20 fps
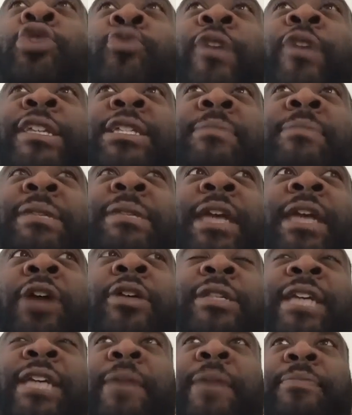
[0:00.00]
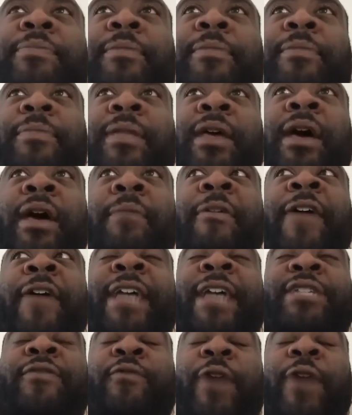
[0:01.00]
to be scared of Tampa. I mean, as
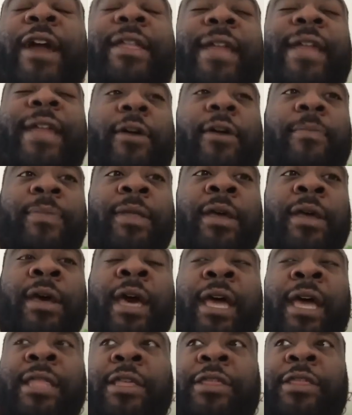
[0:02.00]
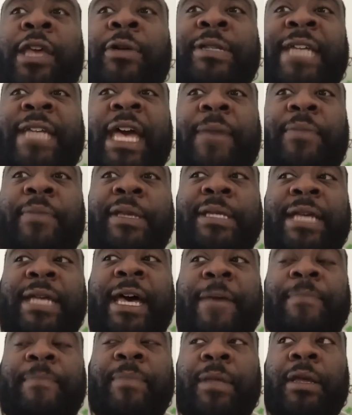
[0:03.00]
of right now. And the thing with Tampa is
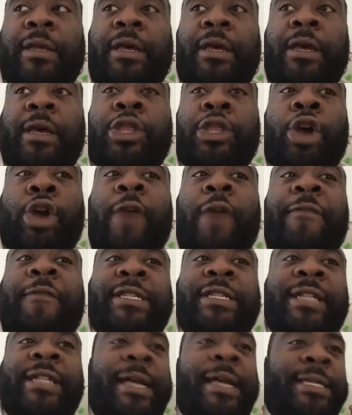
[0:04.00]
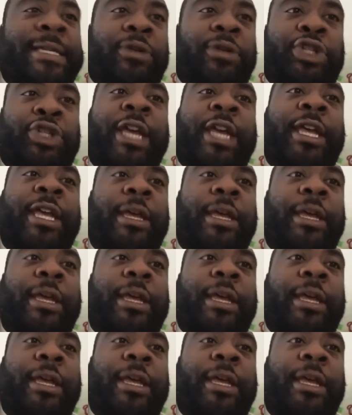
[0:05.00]
that their offensive line is still shaky.